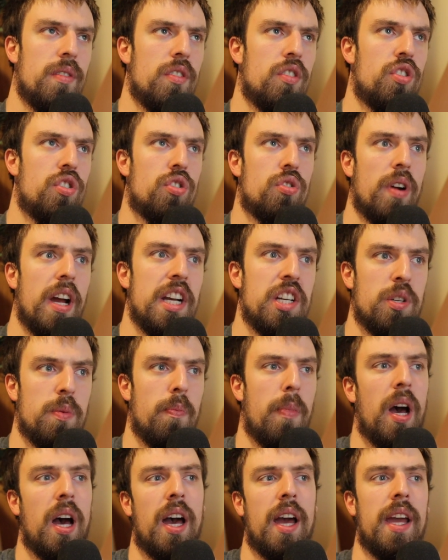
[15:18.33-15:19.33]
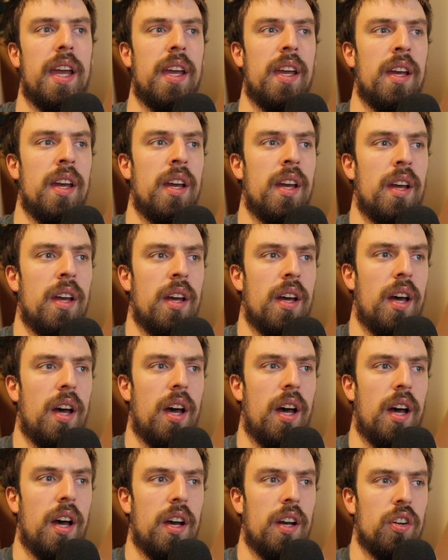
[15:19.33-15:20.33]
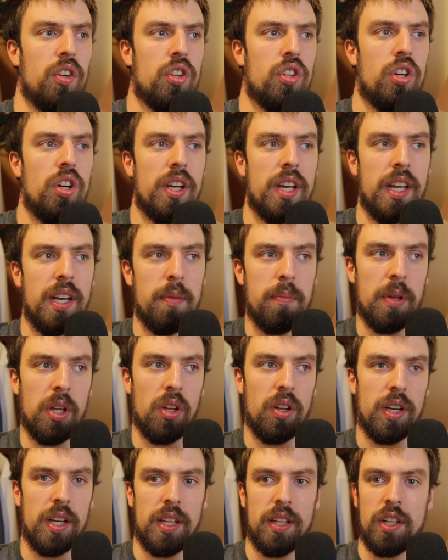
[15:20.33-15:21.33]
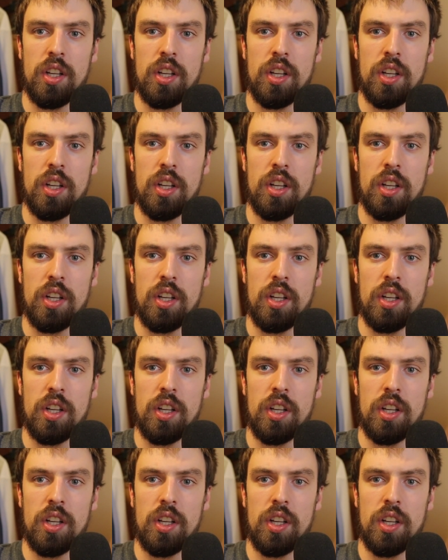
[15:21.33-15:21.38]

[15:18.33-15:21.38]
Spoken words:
stretch my cooking ability.